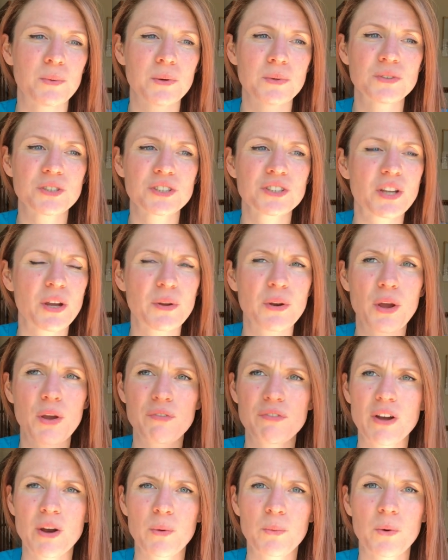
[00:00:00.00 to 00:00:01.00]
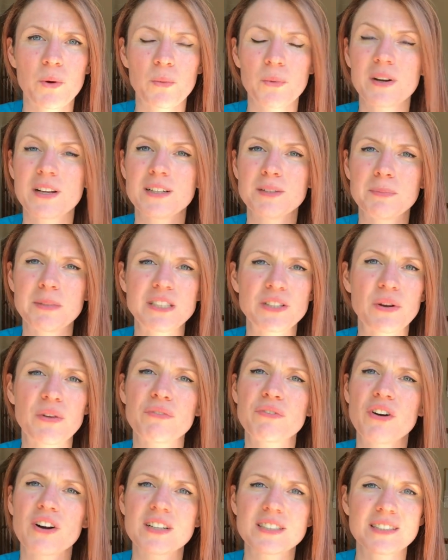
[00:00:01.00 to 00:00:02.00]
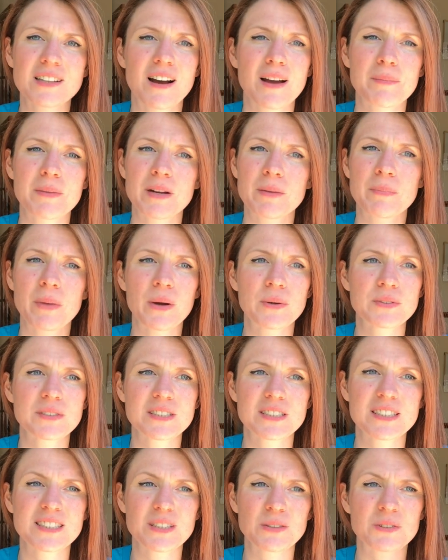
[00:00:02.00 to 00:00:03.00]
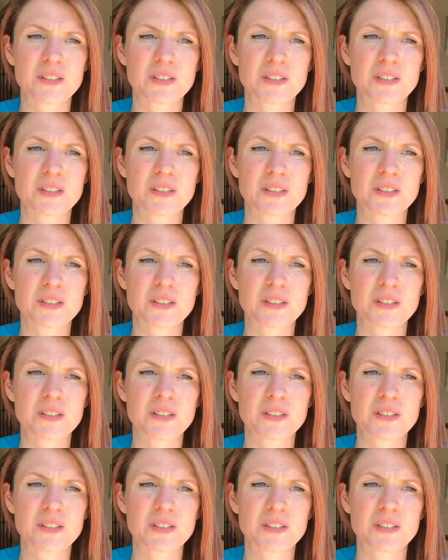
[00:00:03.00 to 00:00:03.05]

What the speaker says: We were just going over what we're going to be doing for our assignment and posters.